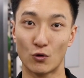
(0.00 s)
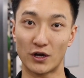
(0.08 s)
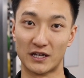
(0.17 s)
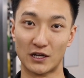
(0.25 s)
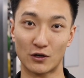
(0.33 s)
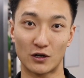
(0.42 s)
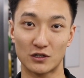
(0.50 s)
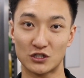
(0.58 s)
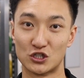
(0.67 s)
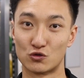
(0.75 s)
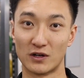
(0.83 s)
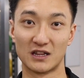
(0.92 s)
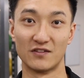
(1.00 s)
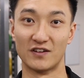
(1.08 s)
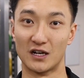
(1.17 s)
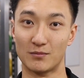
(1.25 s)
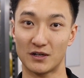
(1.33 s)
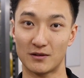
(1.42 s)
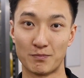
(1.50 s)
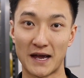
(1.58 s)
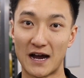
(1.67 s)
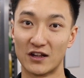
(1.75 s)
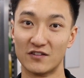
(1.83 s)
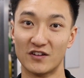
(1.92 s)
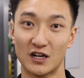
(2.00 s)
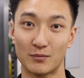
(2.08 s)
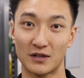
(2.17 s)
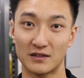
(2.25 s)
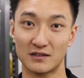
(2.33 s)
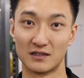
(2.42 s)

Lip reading: working on strength development, power development,